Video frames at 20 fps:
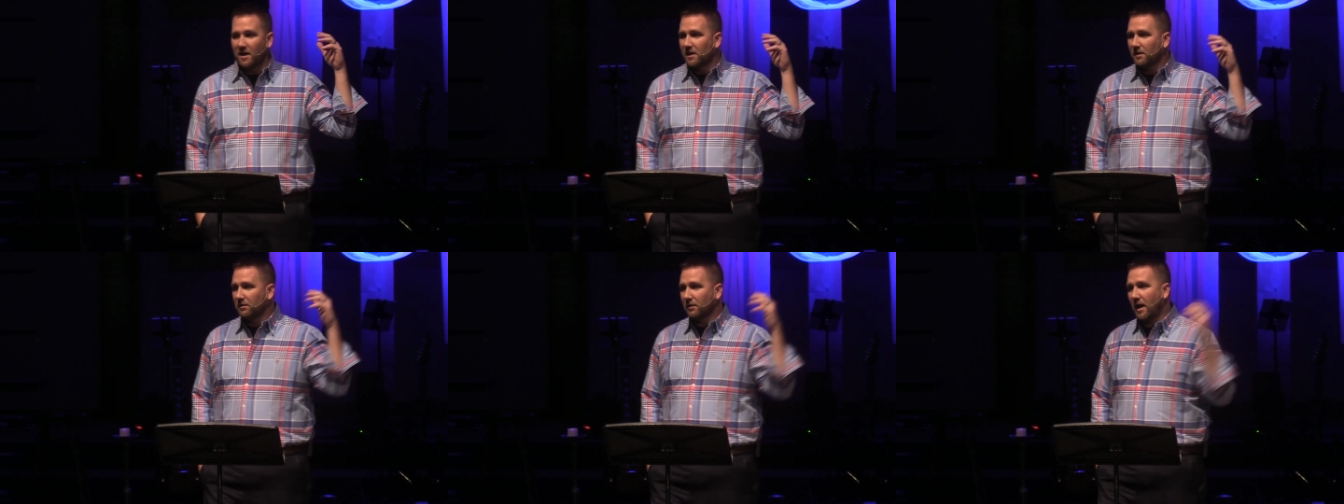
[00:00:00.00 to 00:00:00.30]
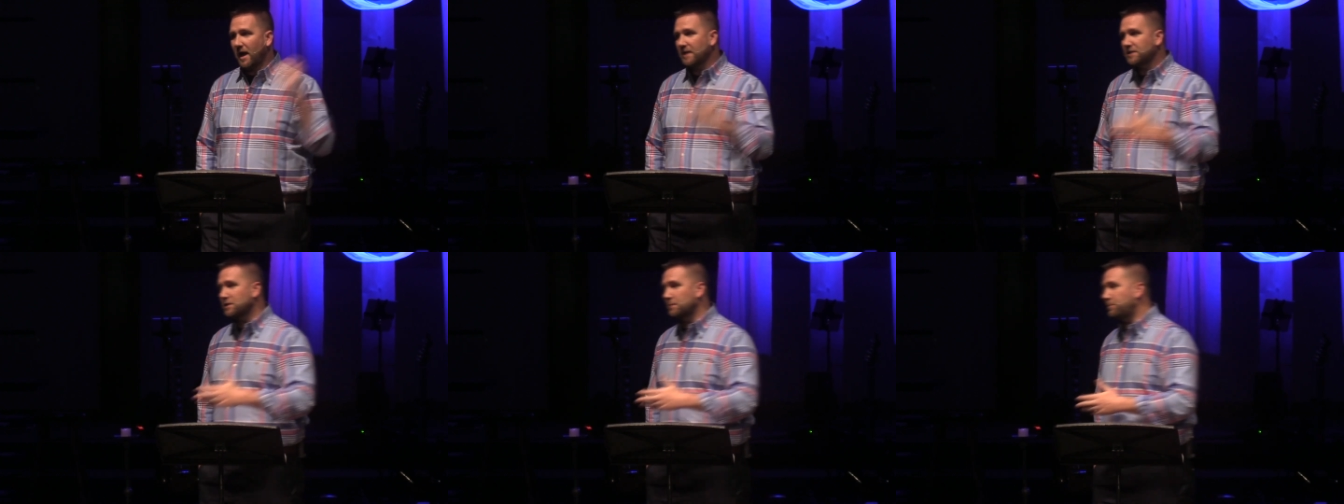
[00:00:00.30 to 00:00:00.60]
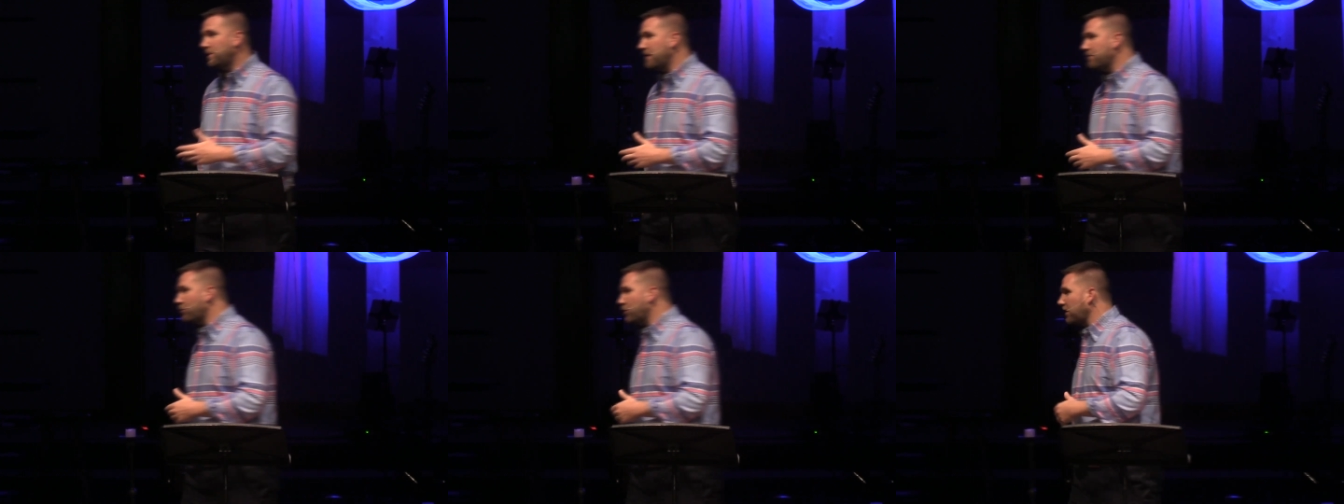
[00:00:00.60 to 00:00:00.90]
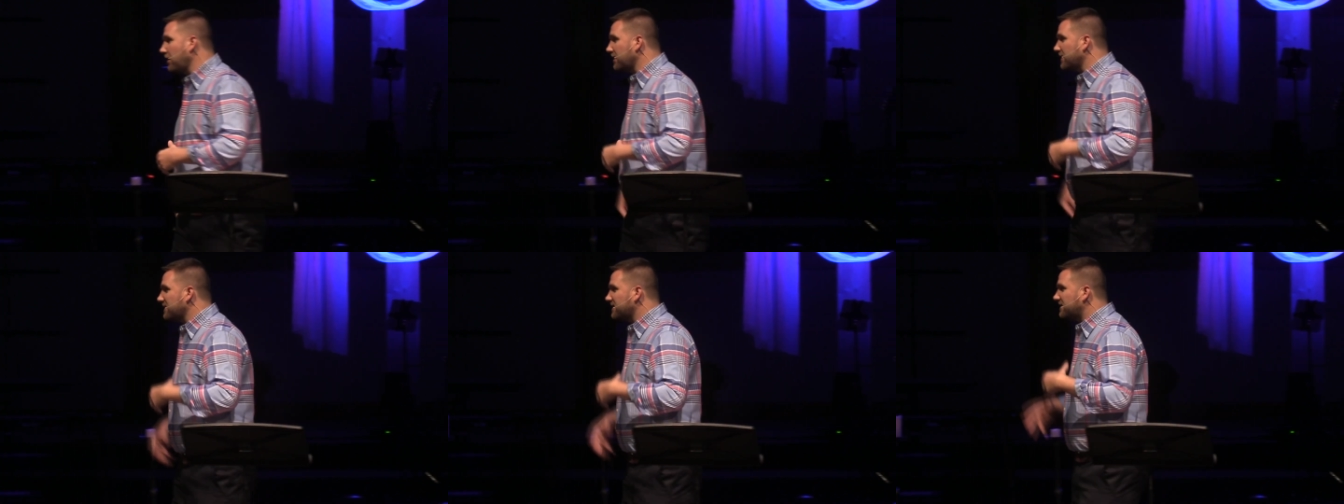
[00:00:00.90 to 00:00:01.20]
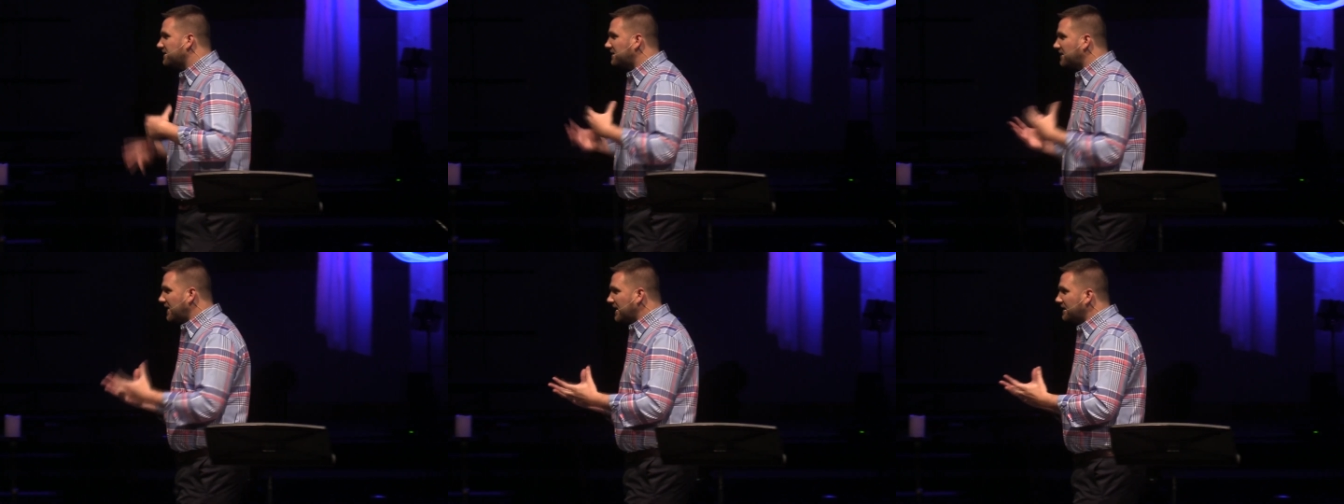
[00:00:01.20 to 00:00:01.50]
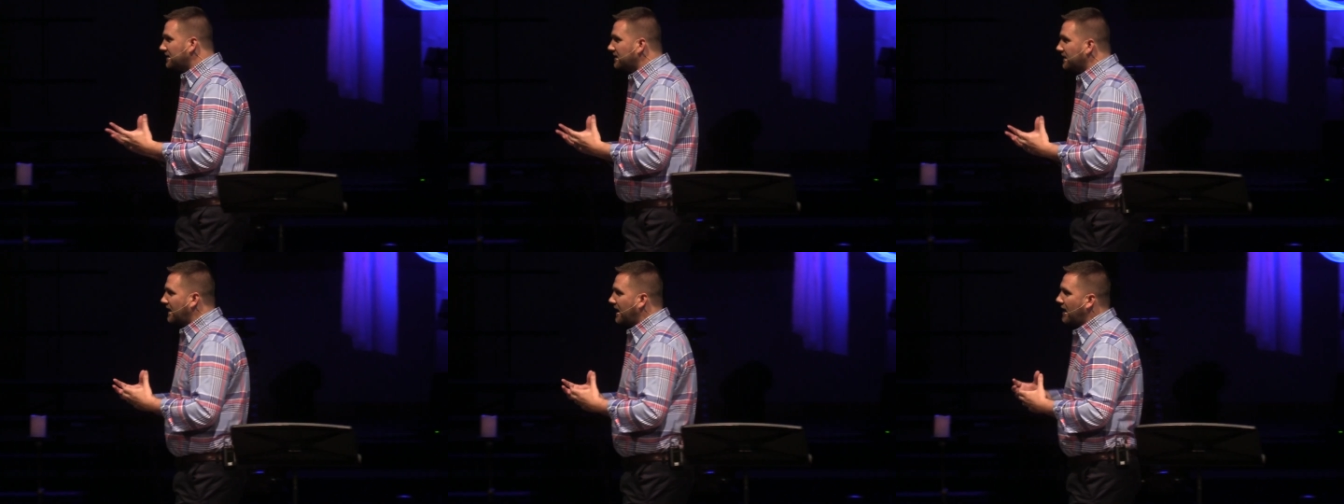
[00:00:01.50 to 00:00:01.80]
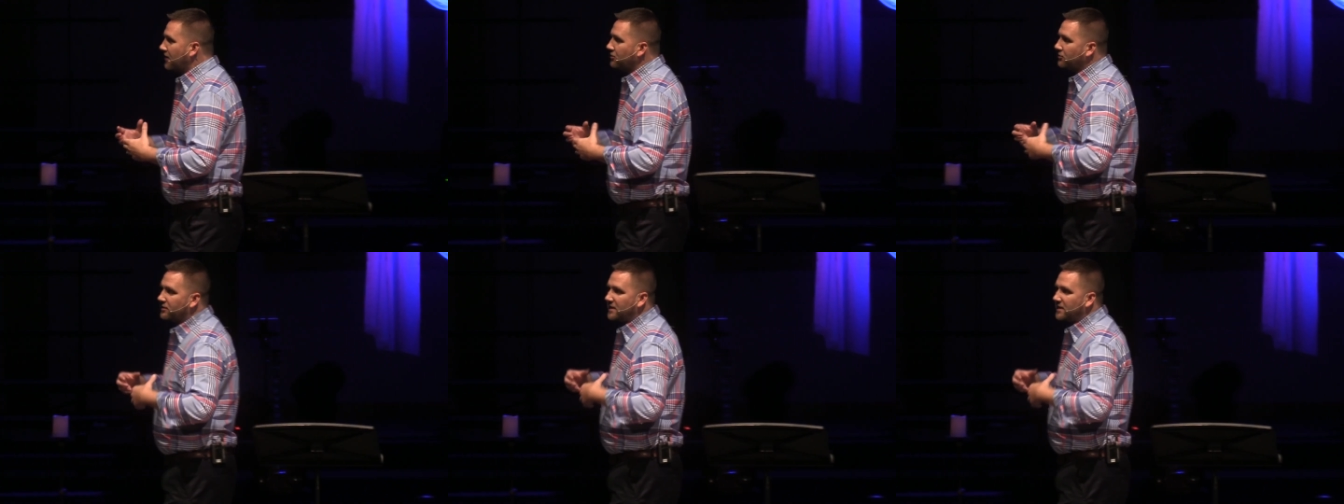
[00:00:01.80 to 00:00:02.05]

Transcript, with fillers: lots of people here and to sing together.